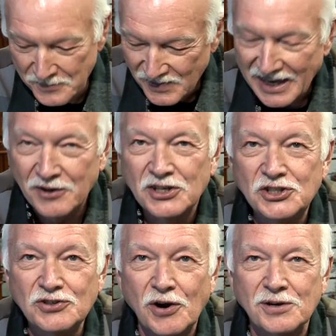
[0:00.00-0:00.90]
Now, did
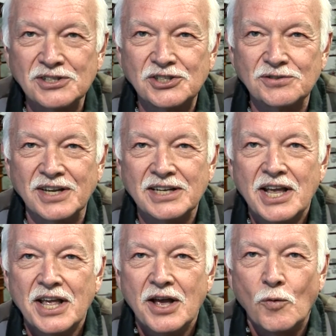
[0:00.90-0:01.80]
you notice 2 things?
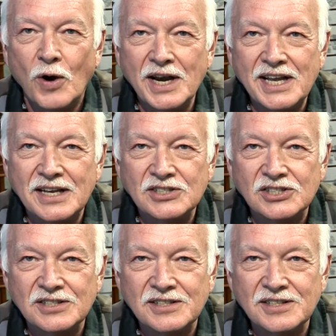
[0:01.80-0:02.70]
One is,
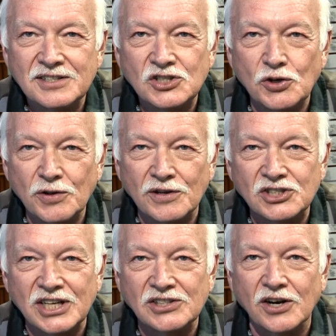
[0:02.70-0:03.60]
2 of those
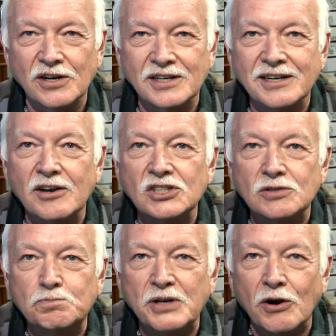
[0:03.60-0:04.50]
things are
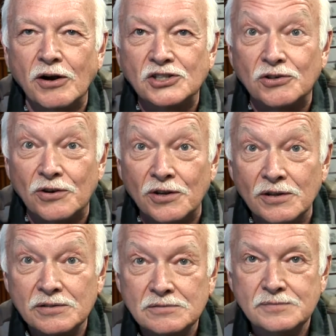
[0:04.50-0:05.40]
spiritual,
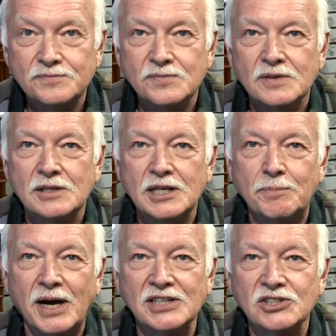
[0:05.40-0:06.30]
the
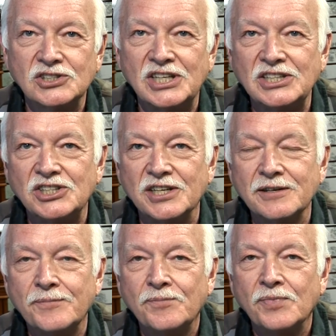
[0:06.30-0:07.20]
apostles' teaching
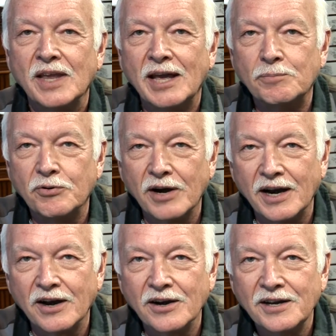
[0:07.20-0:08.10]
and
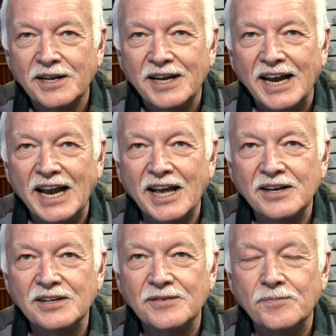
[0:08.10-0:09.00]
prayer,
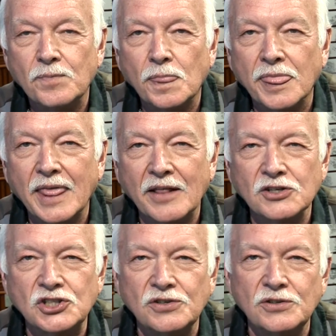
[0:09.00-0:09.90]
and the other
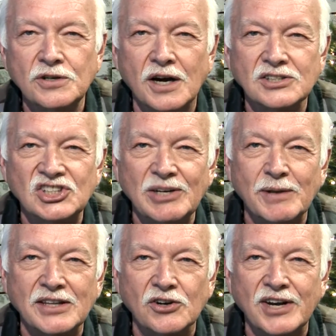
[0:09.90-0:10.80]
2 seem
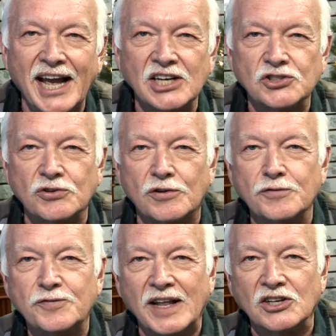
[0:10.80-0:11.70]
like they're natural.
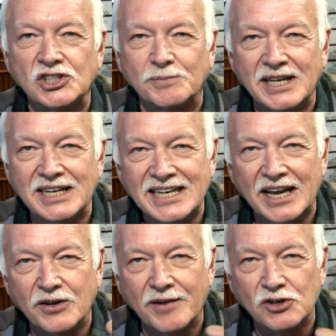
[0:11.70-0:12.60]
Fellowship, getting
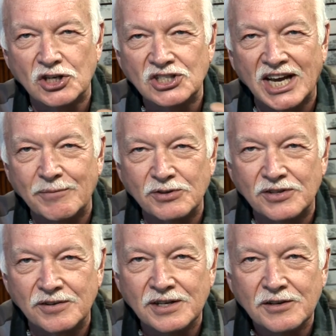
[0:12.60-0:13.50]
together, having a good time with
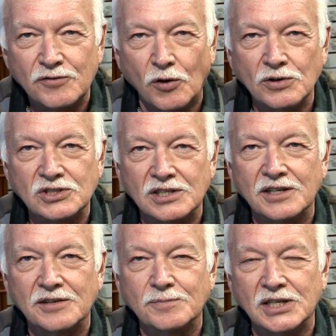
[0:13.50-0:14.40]
the folks, the
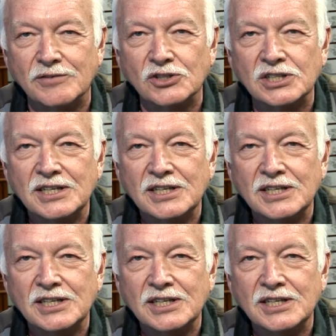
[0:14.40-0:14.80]
other believers,